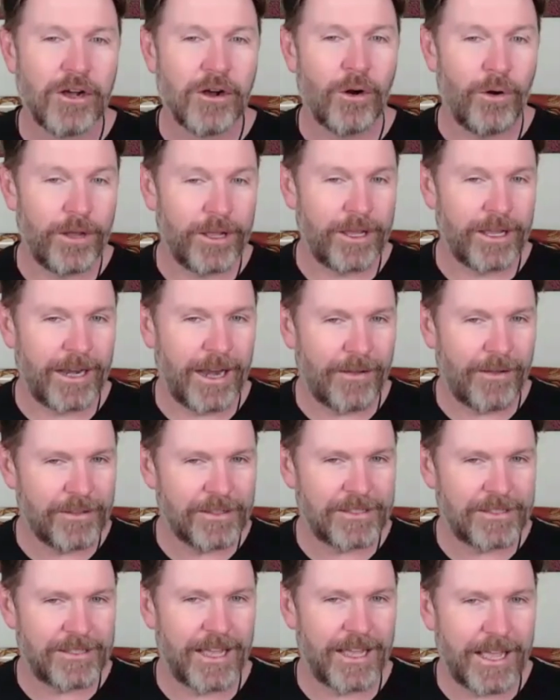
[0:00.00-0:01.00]
or you can have
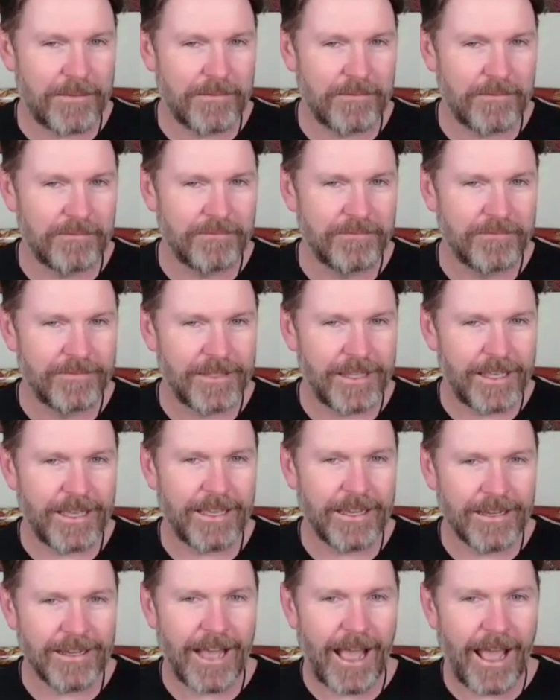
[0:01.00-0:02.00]
the same
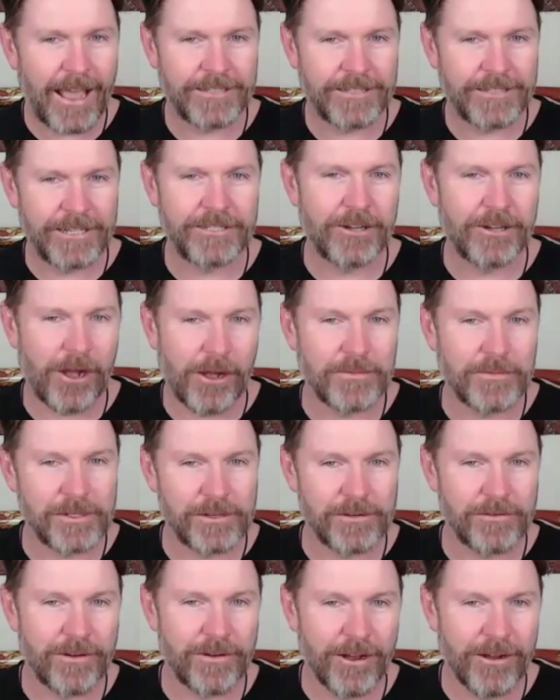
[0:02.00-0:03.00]
year 18 times
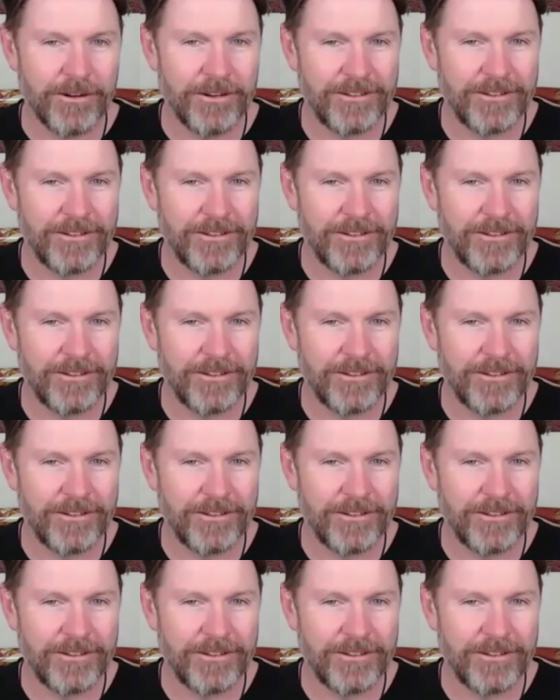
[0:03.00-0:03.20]
in a row.